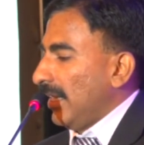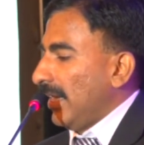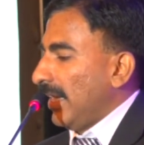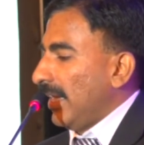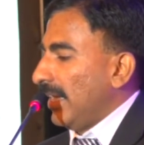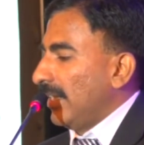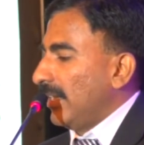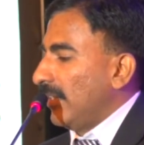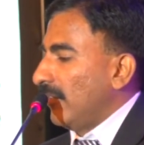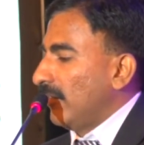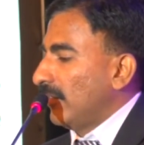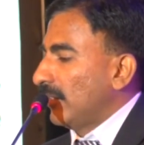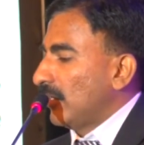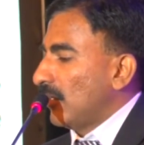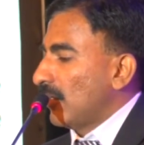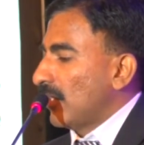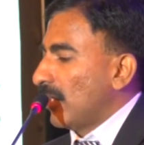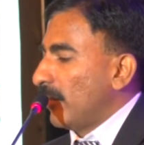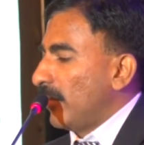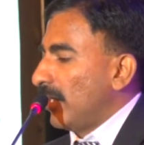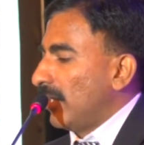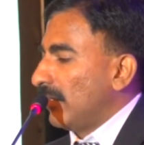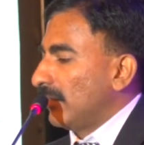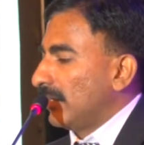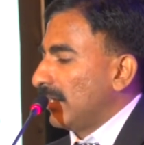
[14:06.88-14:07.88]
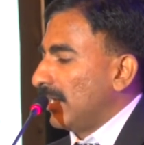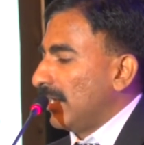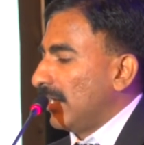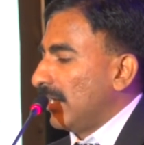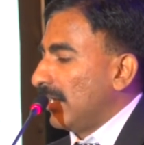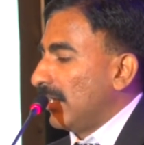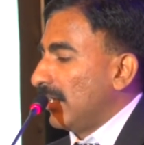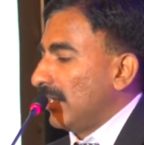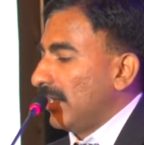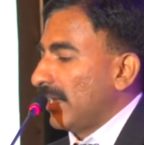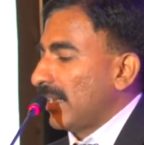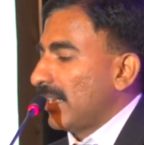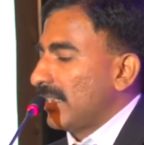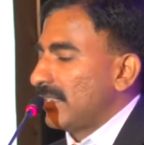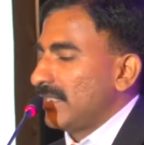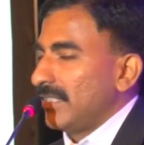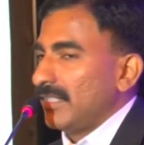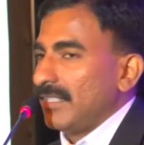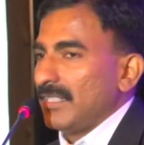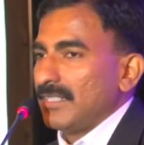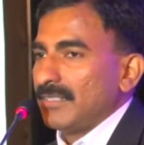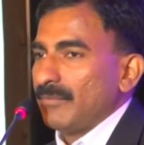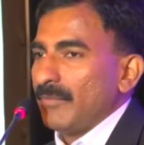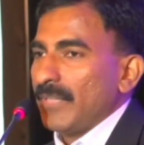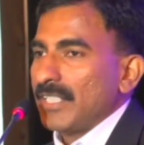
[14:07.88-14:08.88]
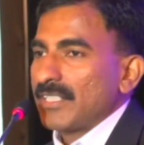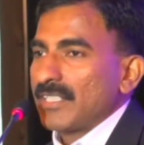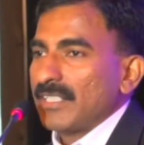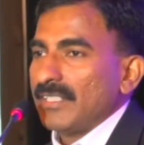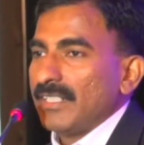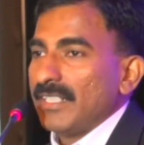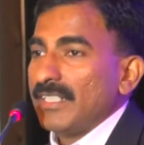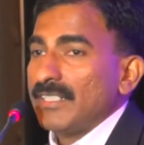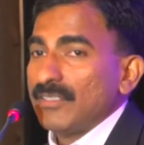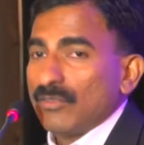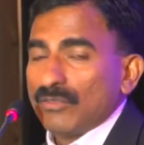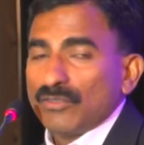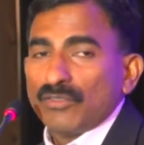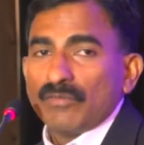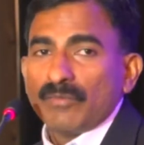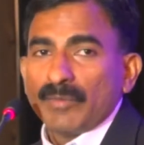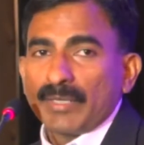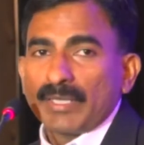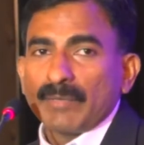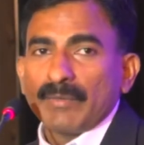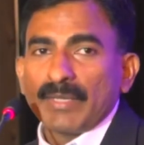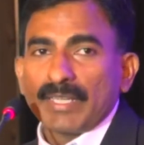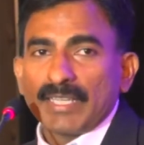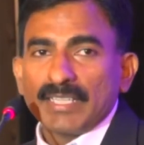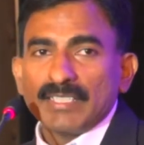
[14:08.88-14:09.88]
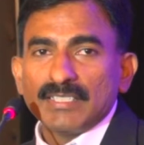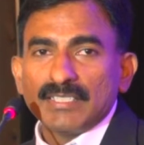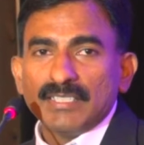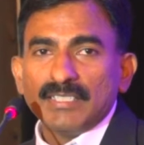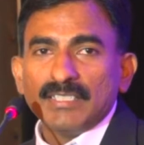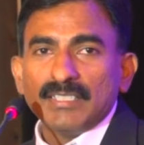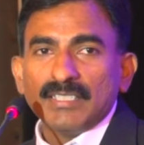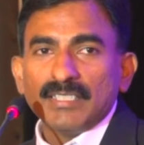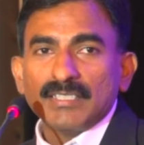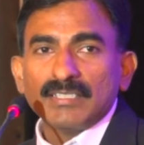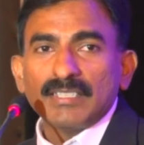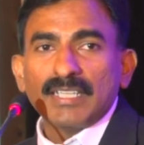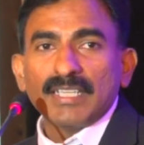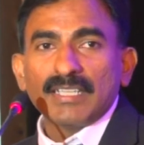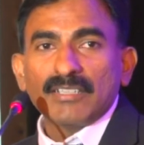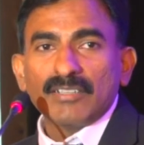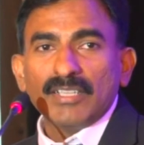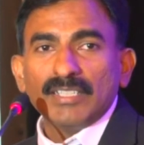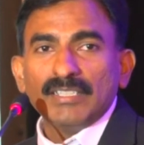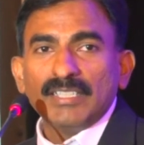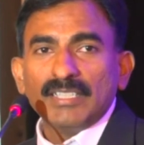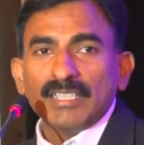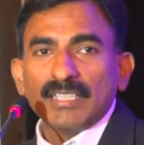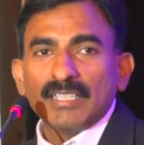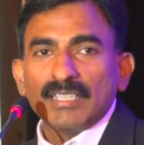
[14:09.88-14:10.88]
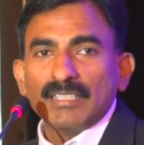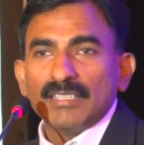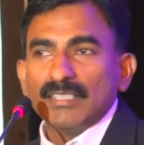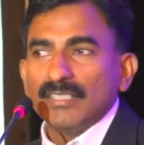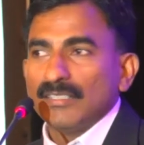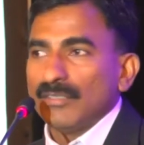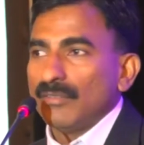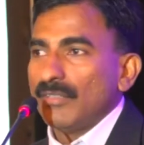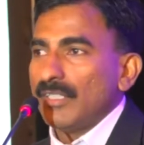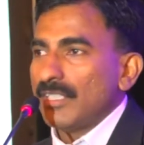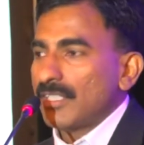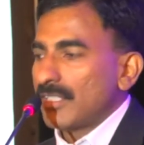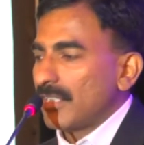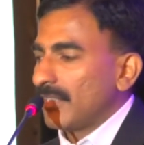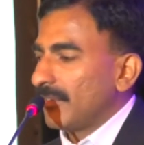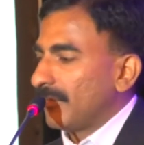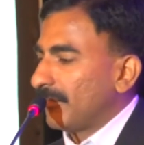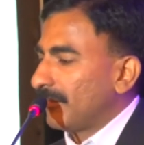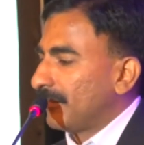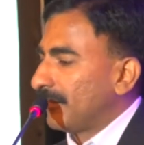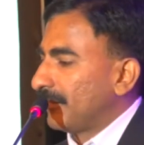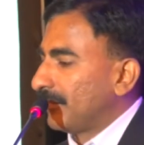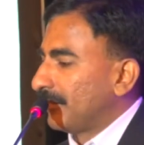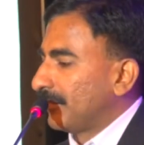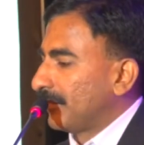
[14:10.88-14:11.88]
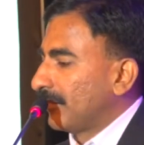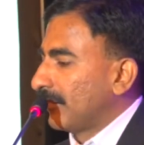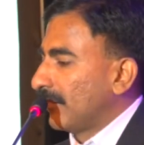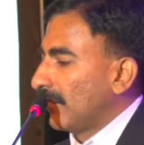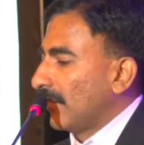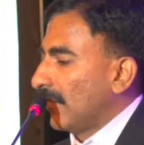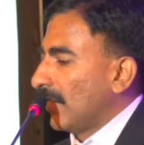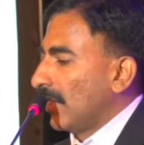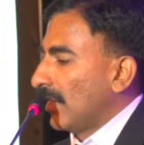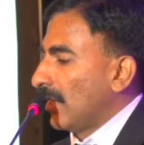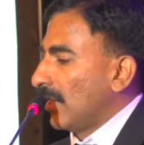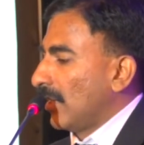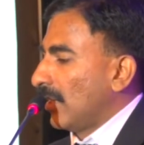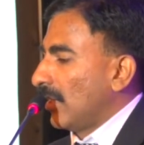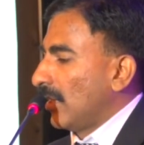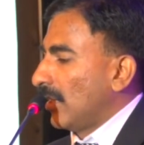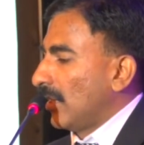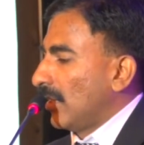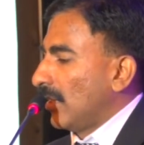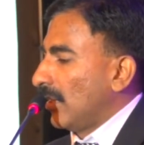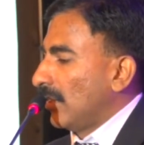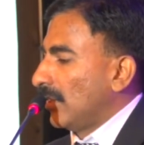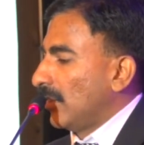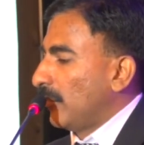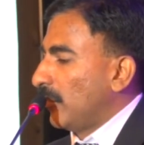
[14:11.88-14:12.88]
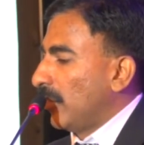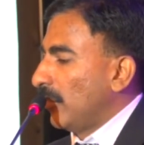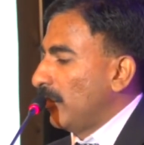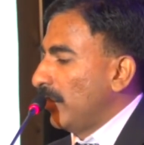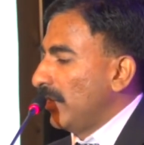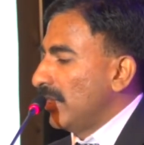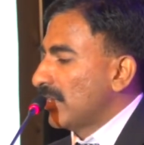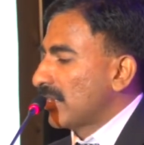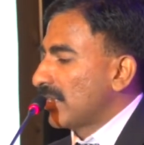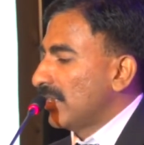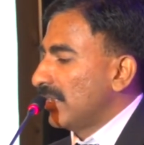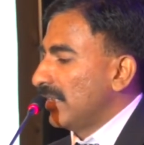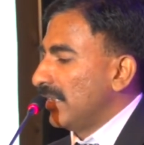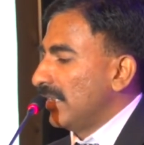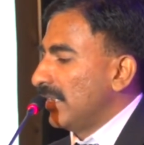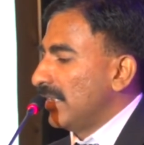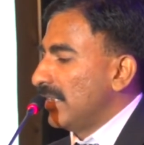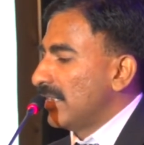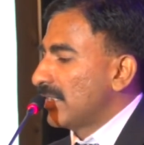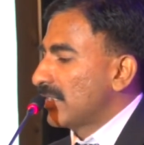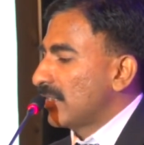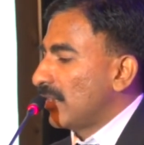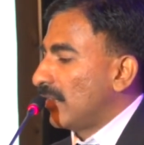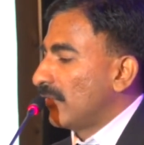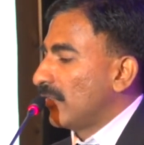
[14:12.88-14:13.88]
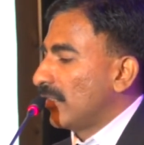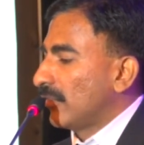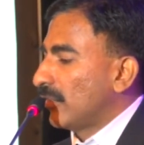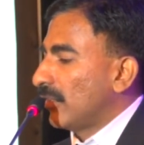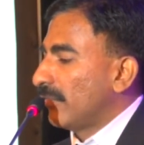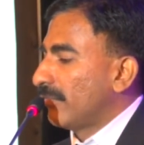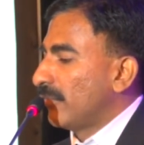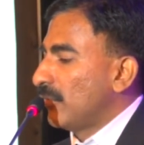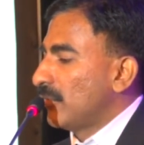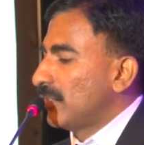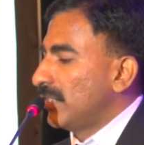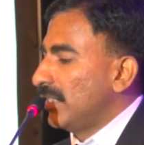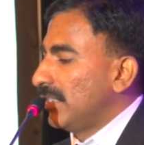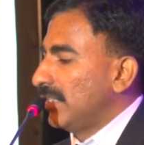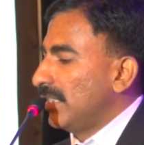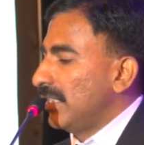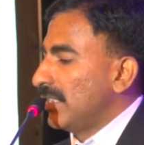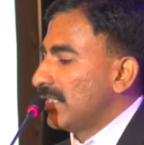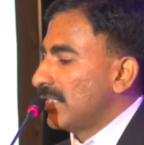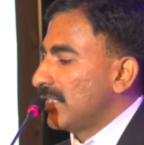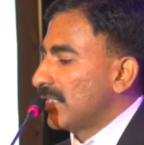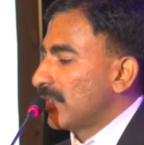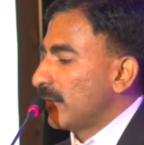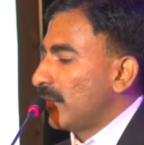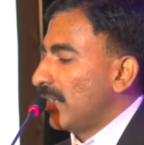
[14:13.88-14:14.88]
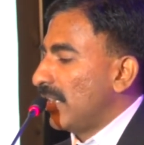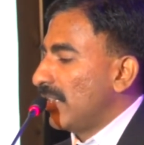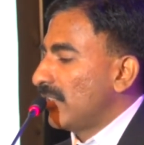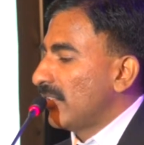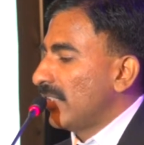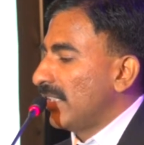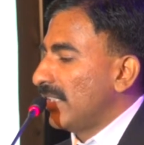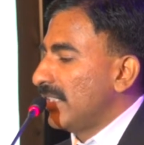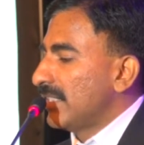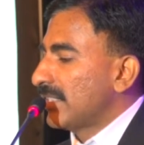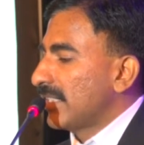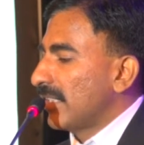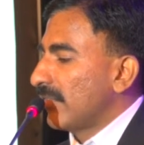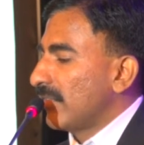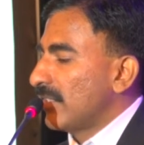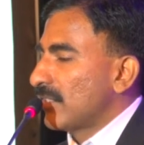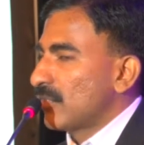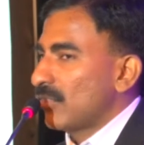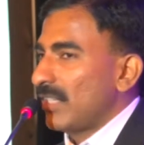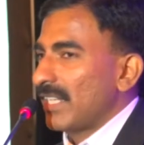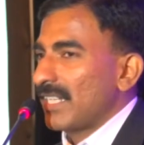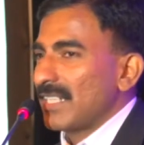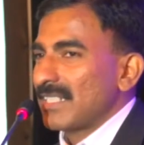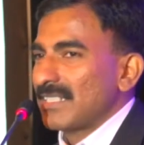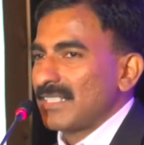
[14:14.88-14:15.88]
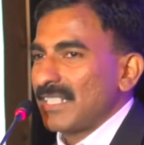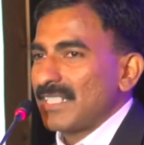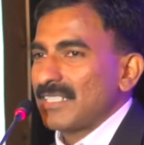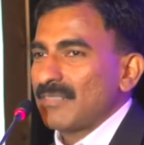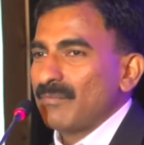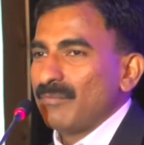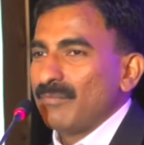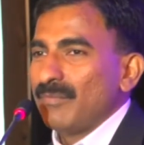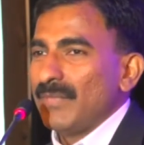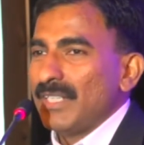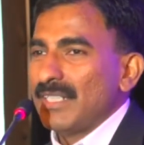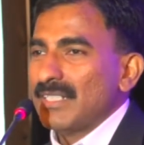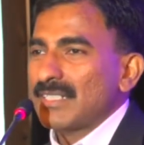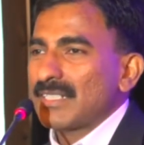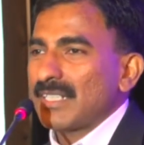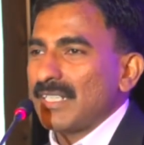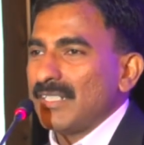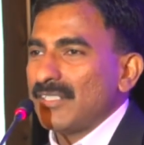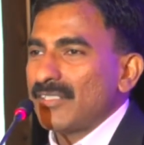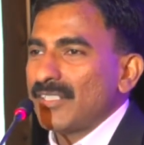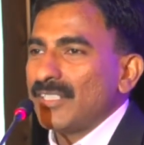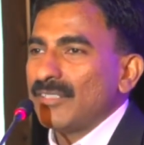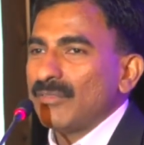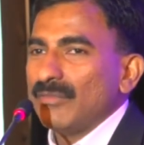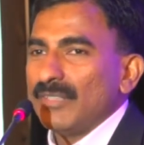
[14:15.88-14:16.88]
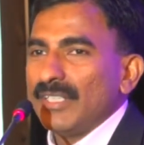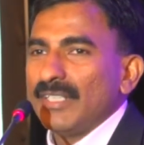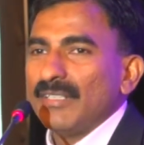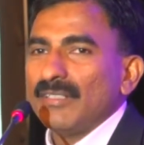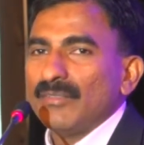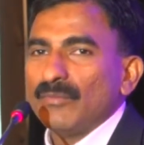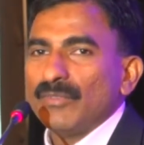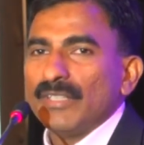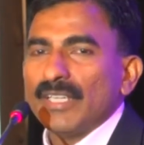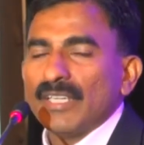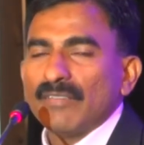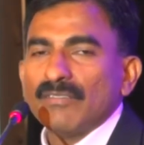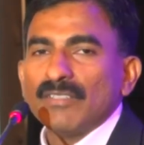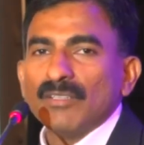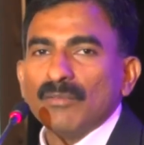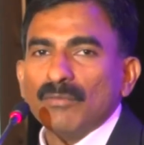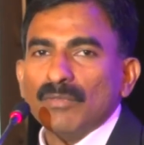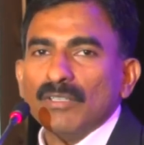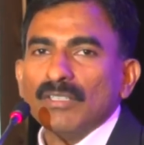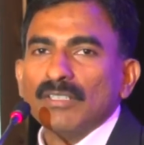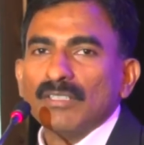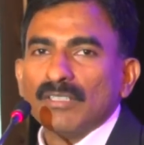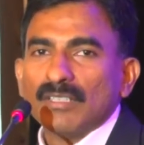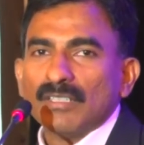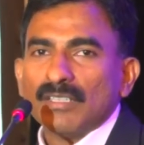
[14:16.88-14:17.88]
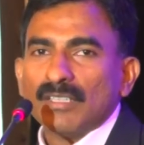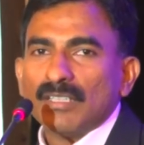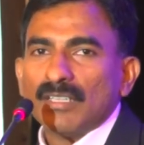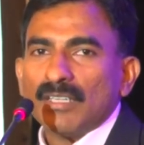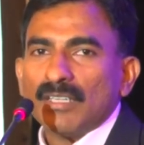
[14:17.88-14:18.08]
And if you talk about, like I said, this mentioned that it's also McKinsey. It's like creating another Indonesia. The population is, of the top few cities, is about 187. So like the 6th biggest country today we have in the world.